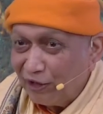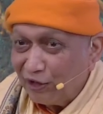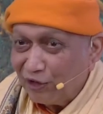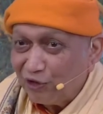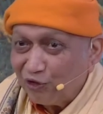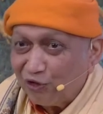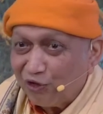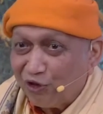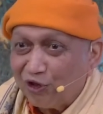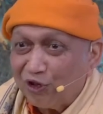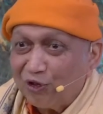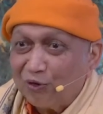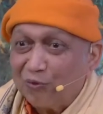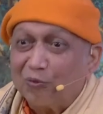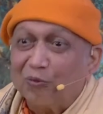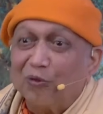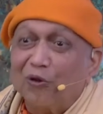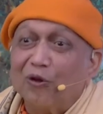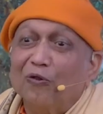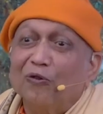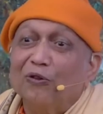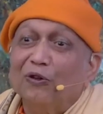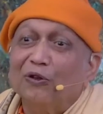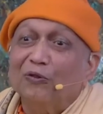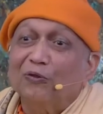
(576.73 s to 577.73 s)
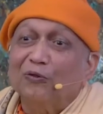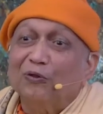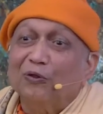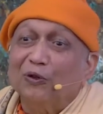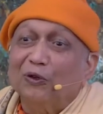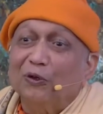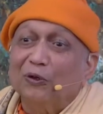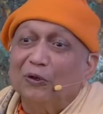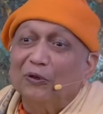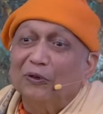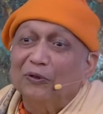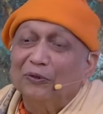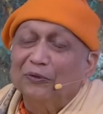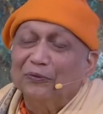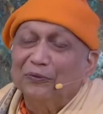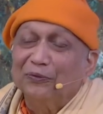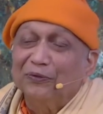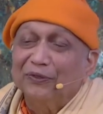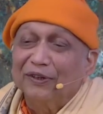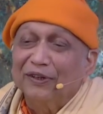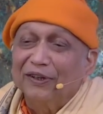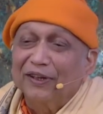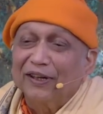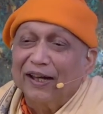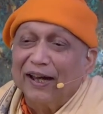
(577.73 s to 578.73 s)
He is all powerful
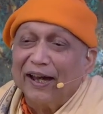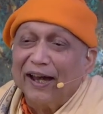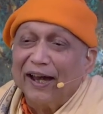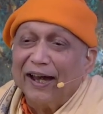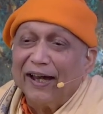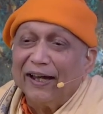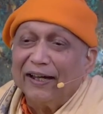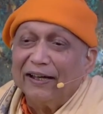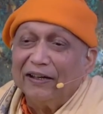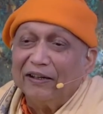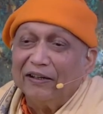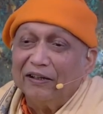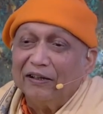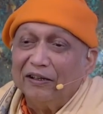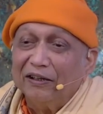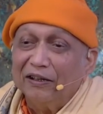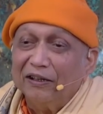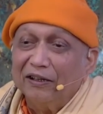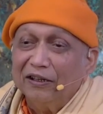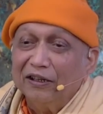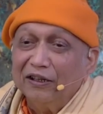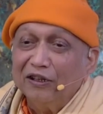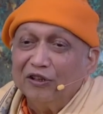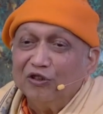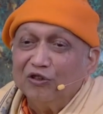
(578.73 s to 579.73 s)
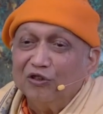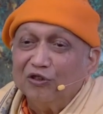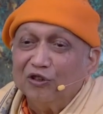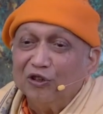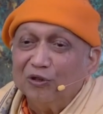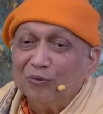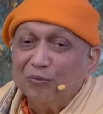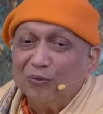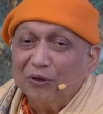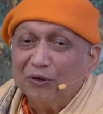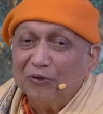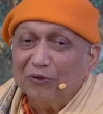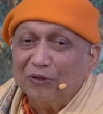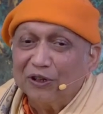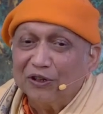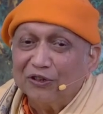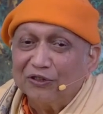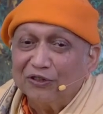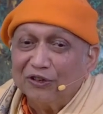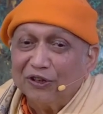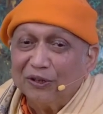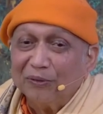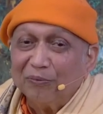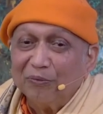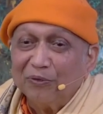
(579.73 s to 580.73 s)
and he should
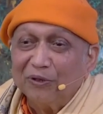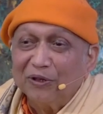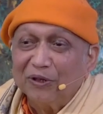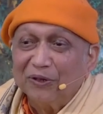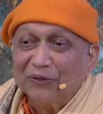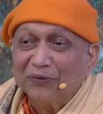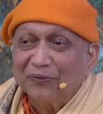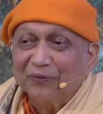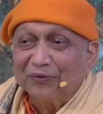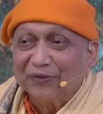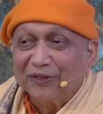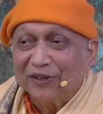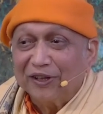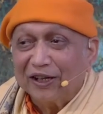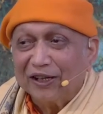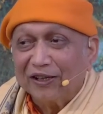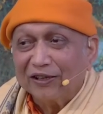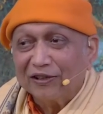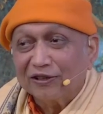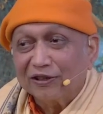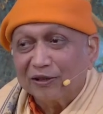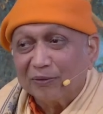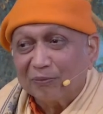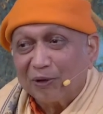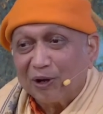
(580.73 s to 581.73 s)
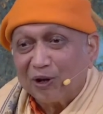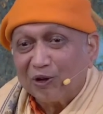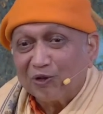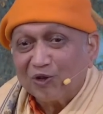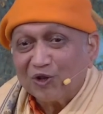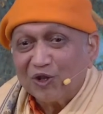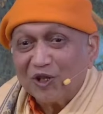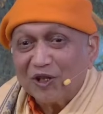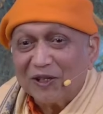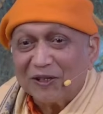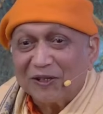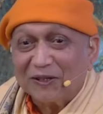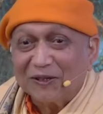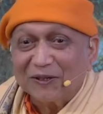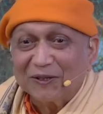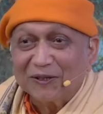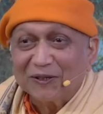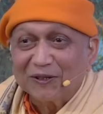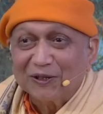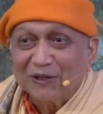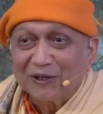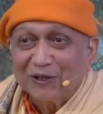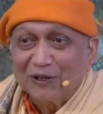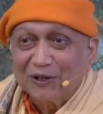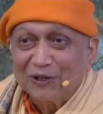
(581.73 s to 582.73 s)
be worshipped. That's about
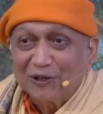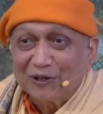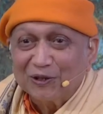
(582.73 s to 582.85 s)
it.